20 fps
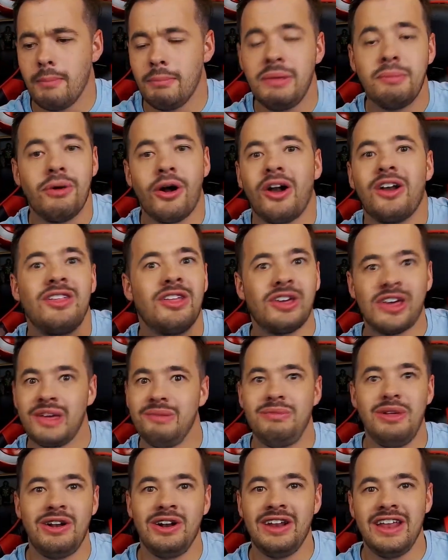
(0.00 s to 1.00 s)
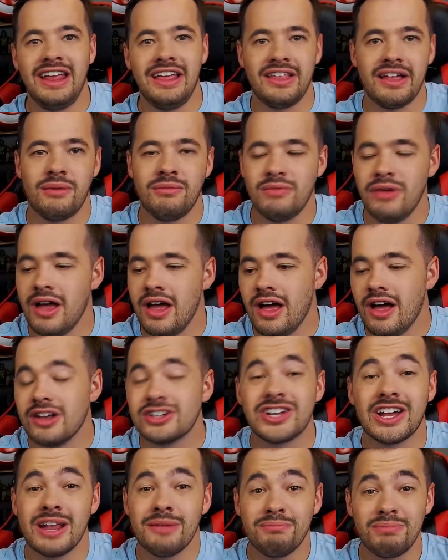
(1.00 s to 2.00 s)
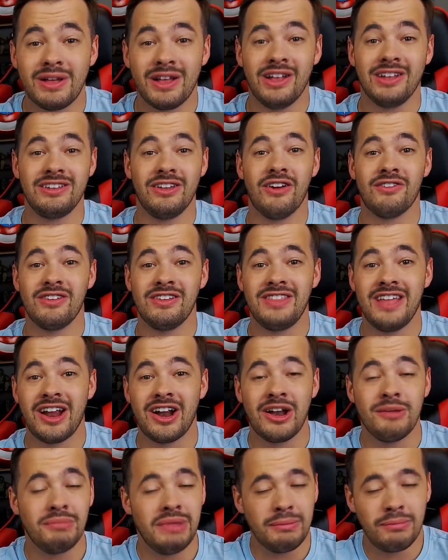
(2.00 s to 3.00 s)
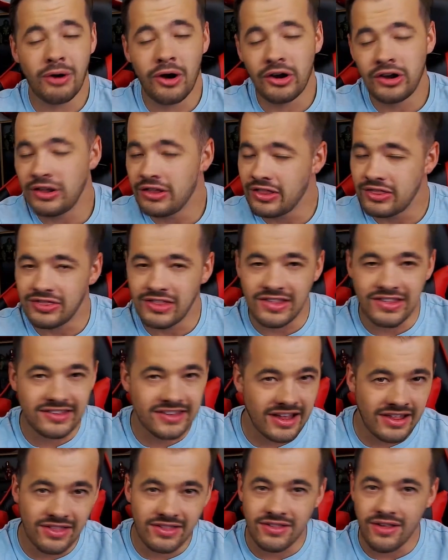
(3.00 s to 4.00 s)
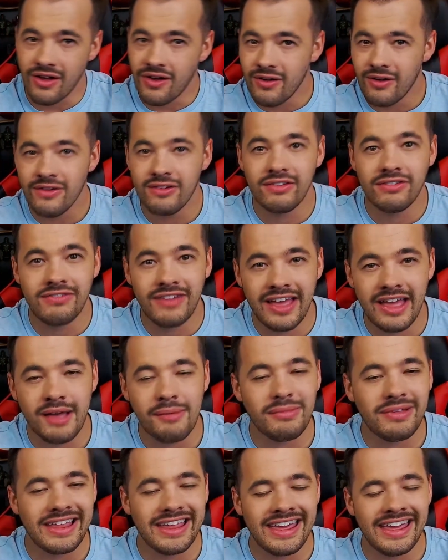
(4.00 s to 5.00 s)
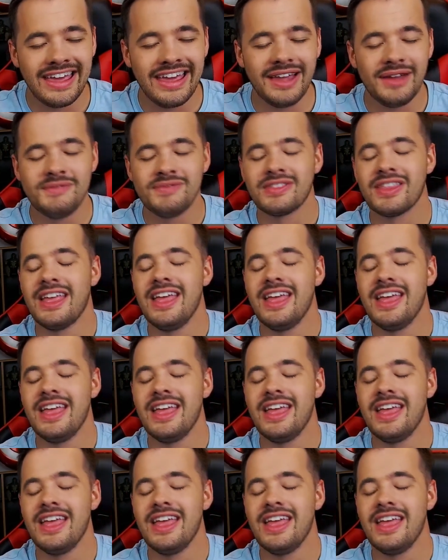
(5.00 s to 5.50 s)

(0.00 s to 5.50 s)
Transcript: be part of the community that I'm trying to build over there and be part of the Stencell family.